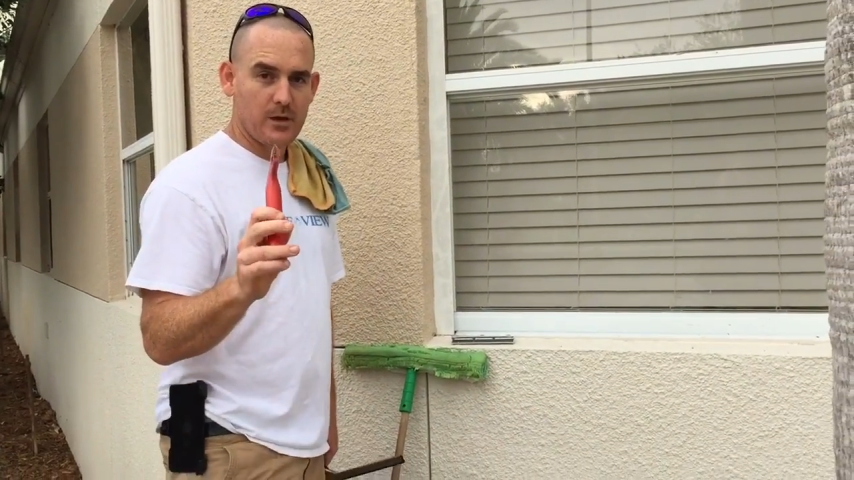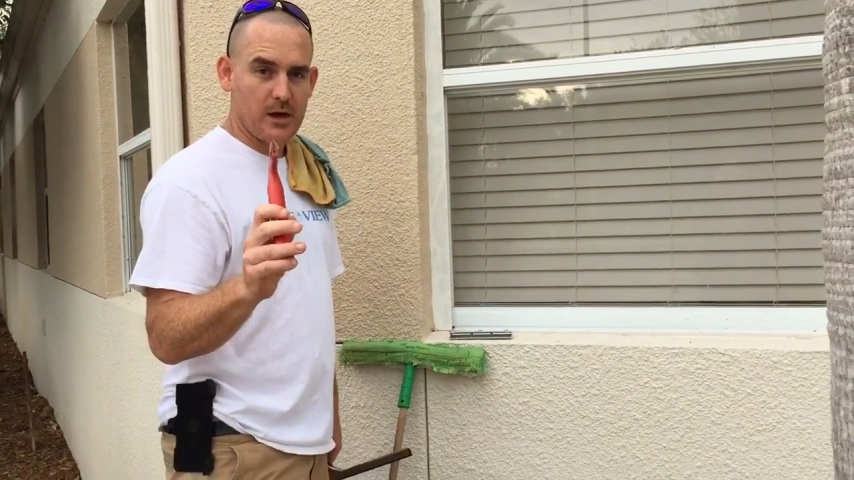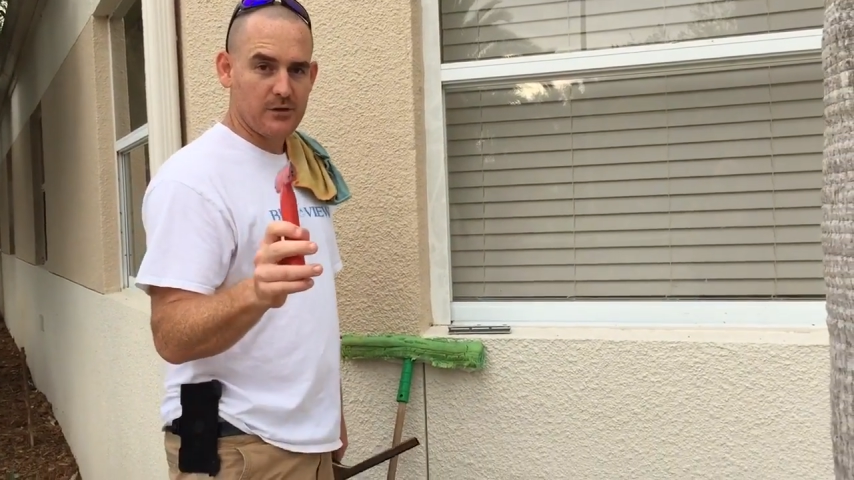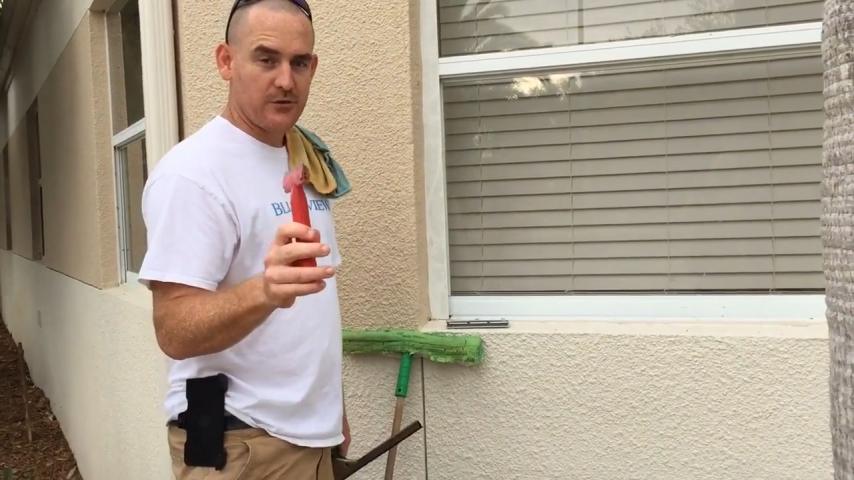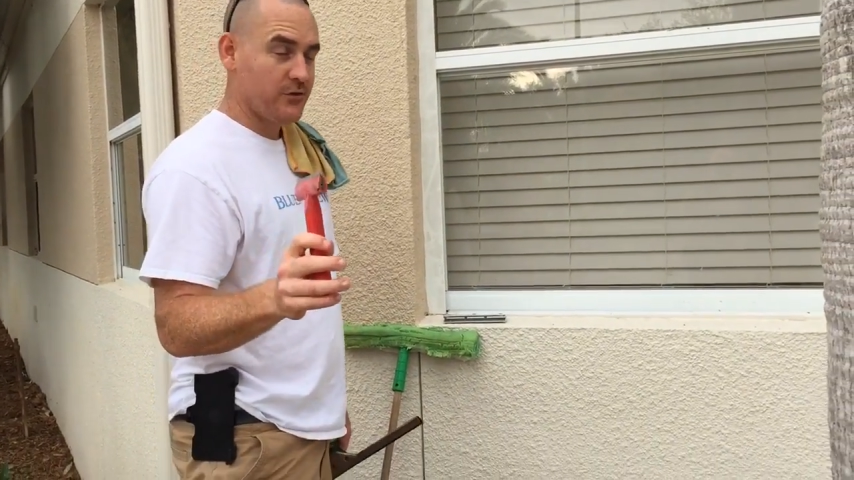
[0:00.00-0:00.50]

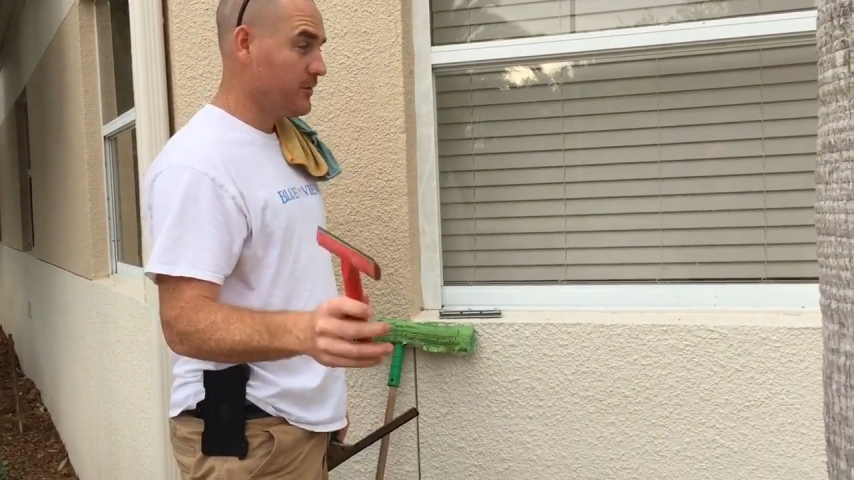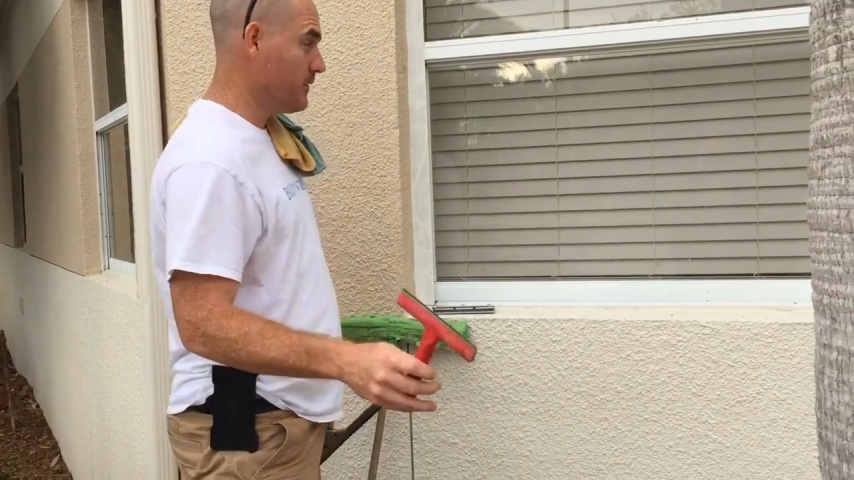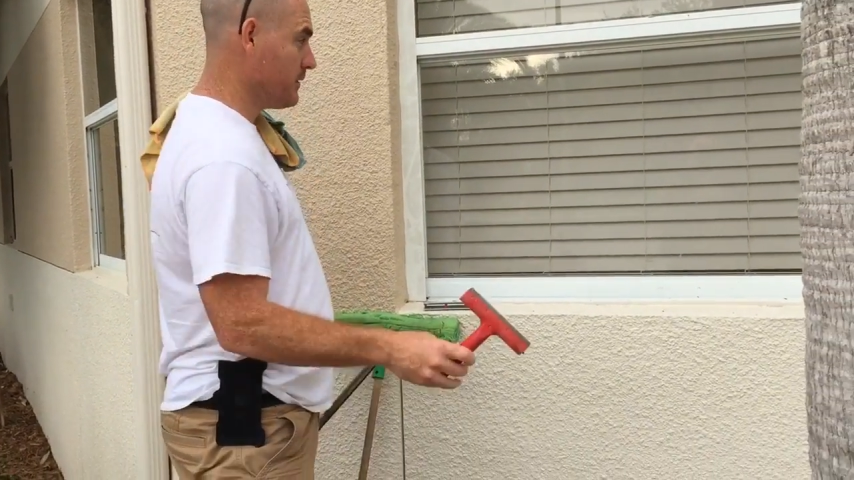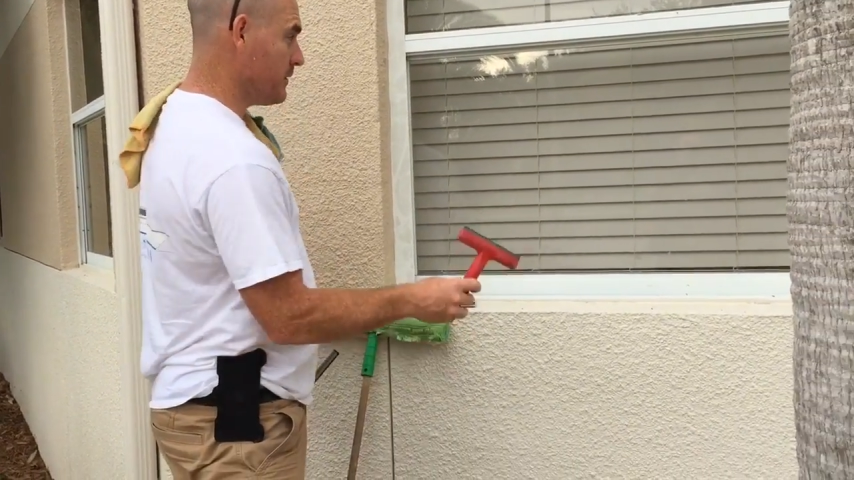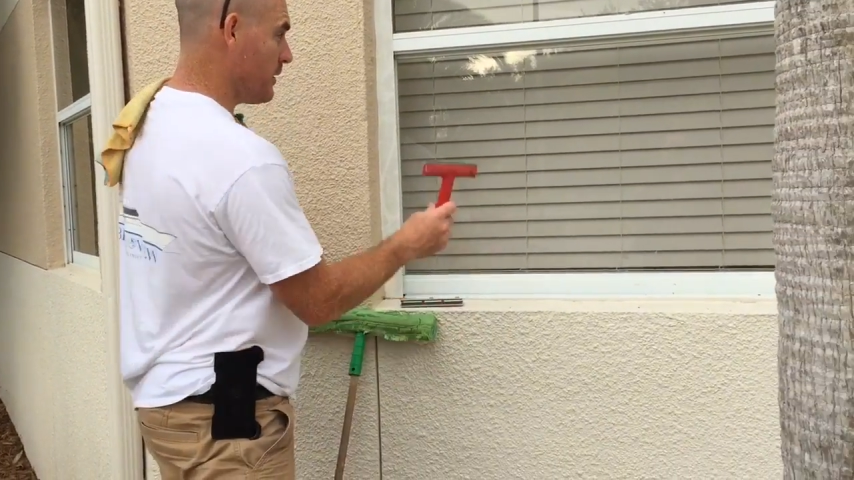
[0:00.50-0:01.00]
touch
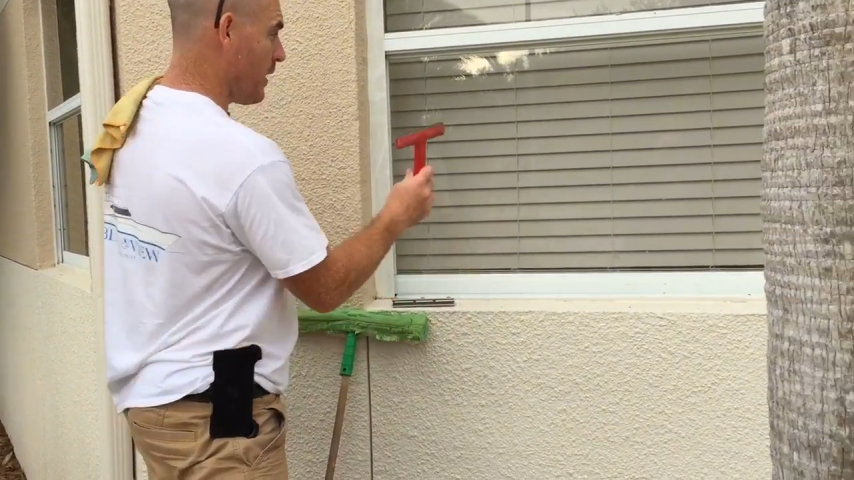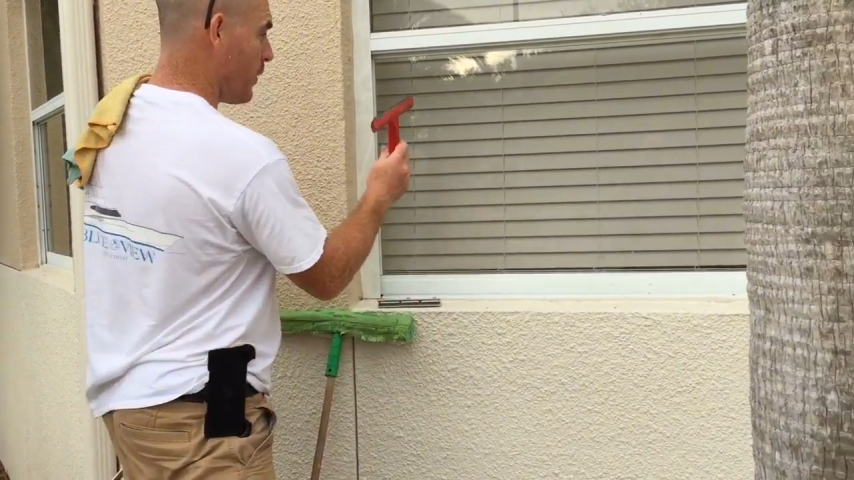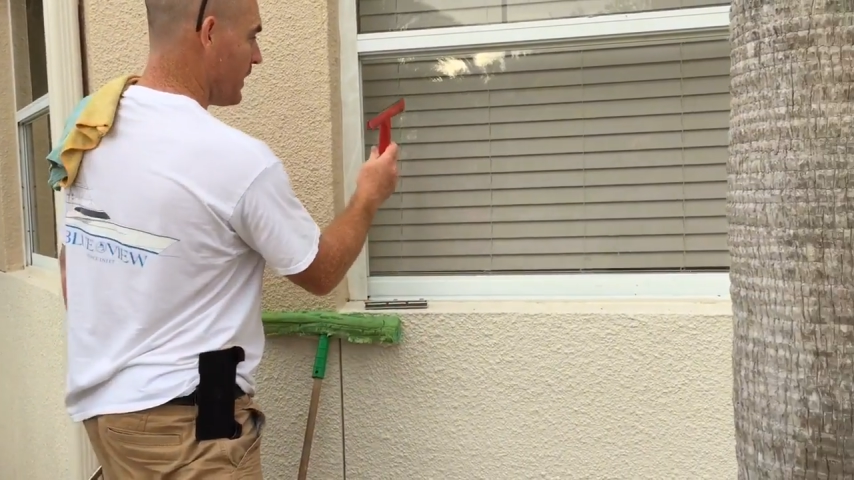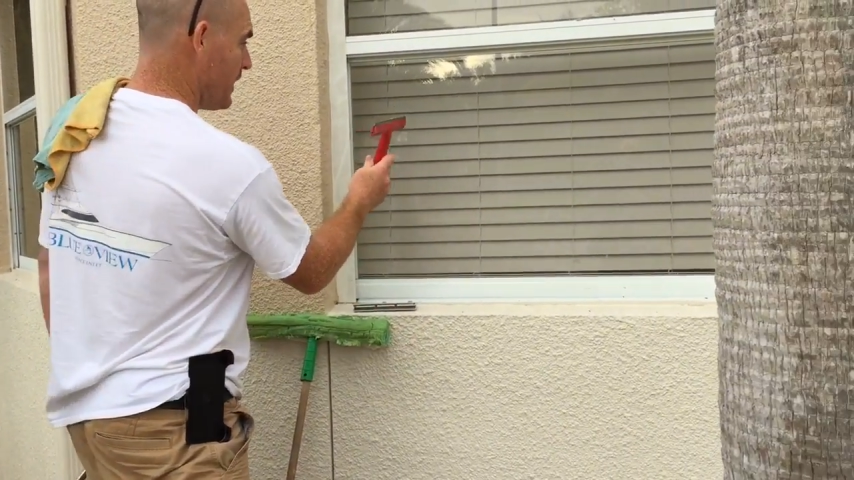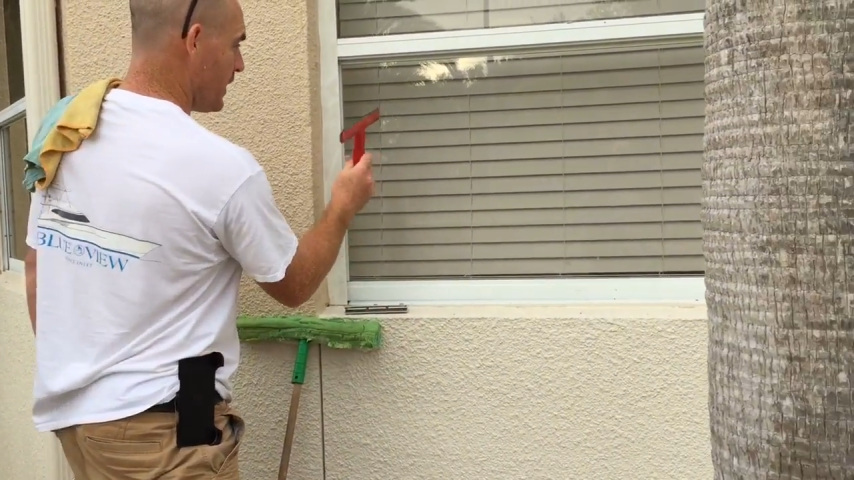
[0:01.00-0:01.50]

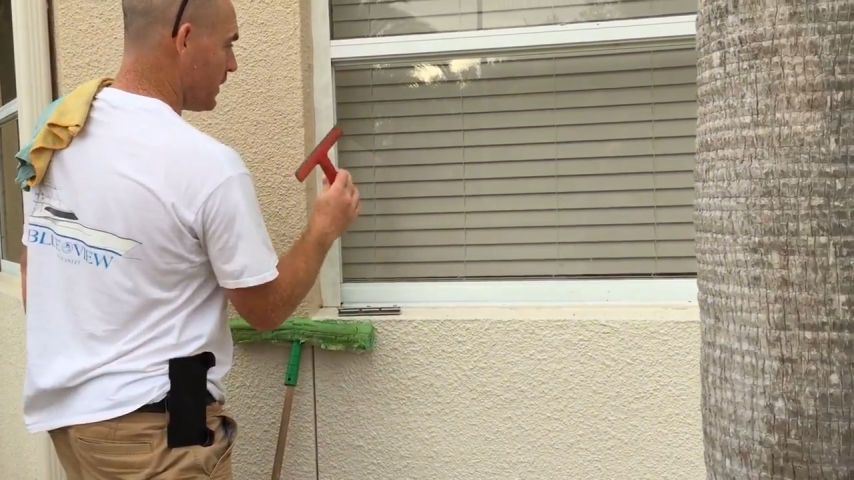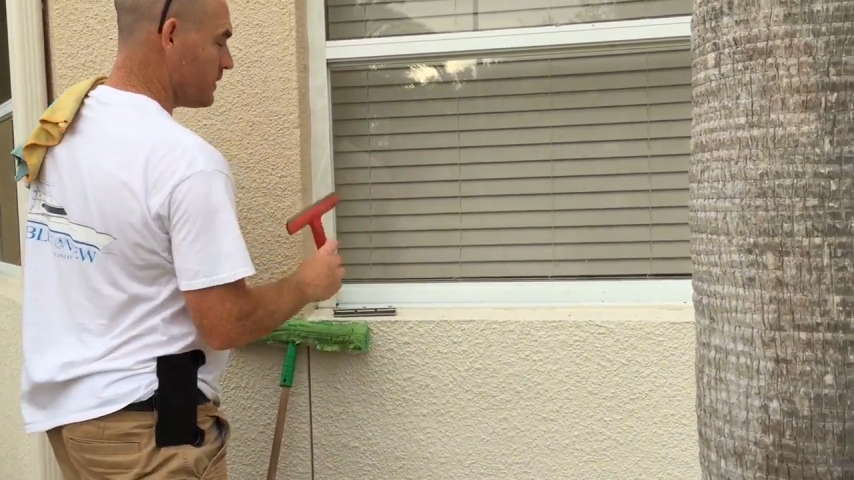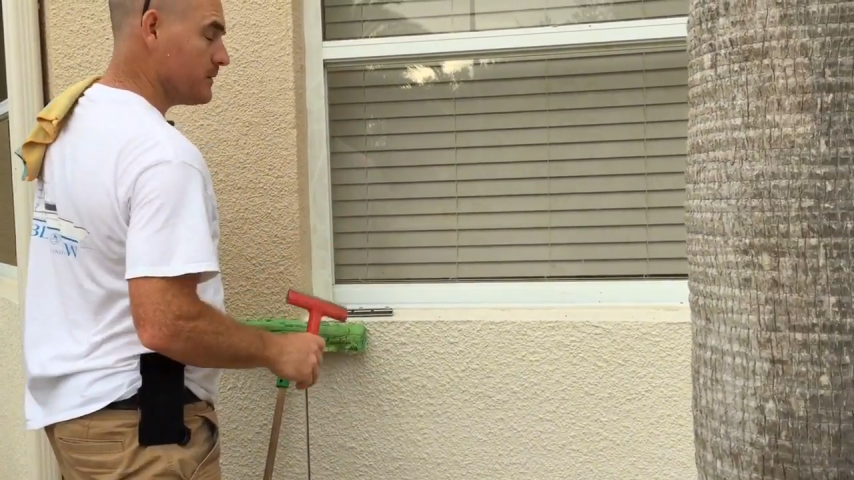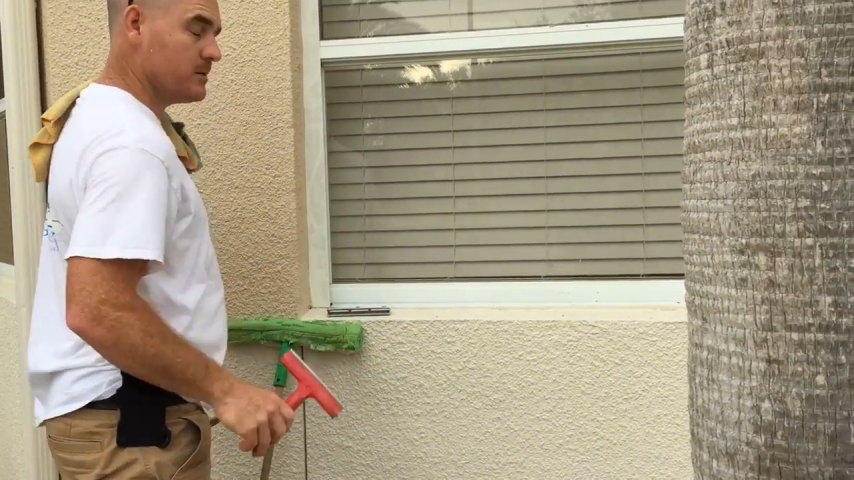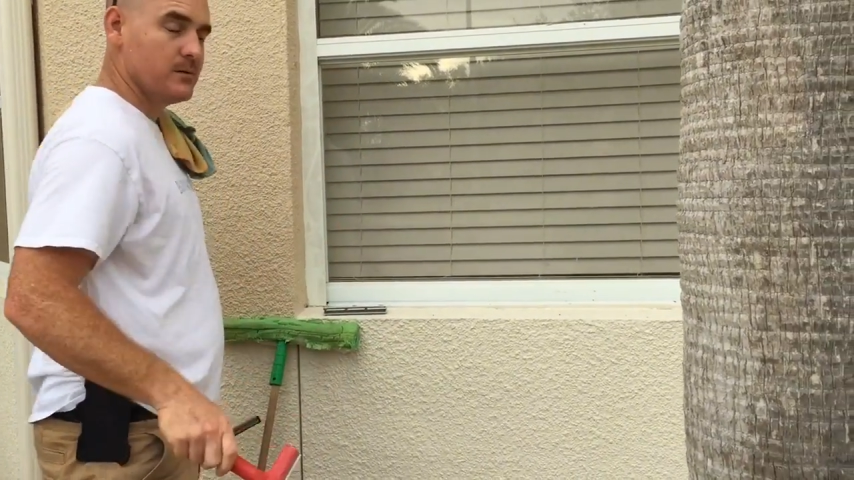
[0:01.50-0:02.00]
a window